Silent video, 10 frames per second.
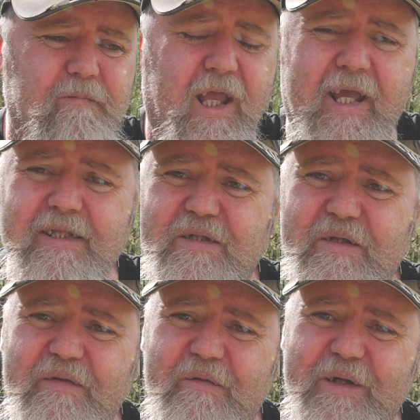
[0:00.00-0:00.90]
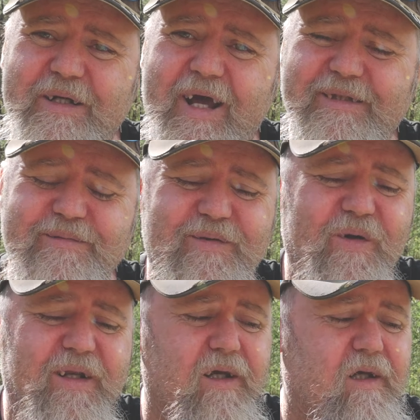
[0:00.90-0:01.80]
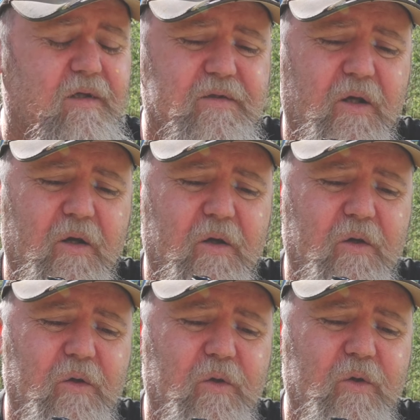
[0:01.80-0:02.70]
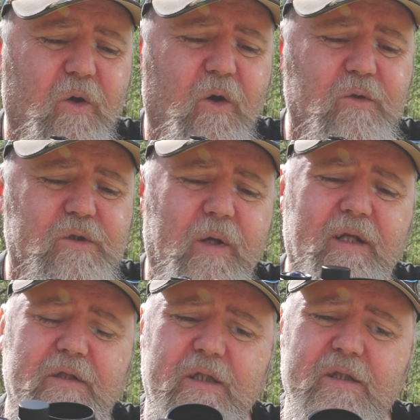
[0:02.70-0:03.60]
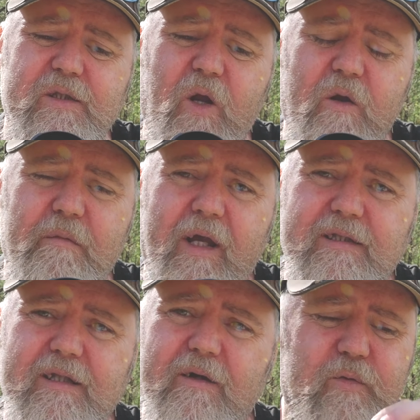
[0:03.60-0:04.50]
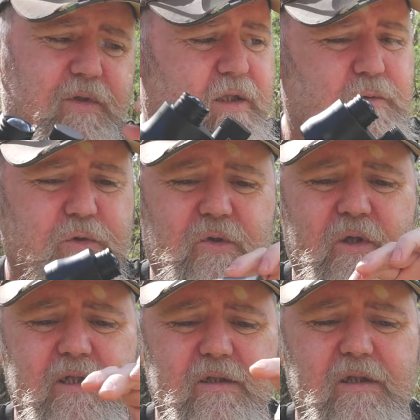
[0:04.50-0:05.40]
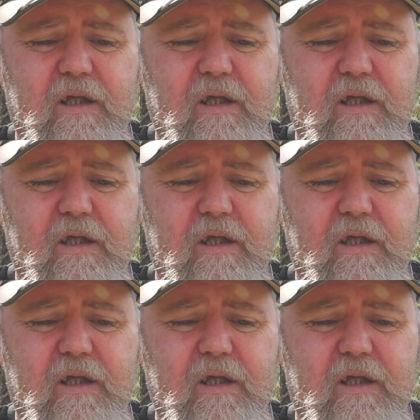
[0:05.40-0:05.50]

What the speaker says: hen's teeth. They were getting hard to find. So I looked around and I seen the Scopemate stuff with the little screens,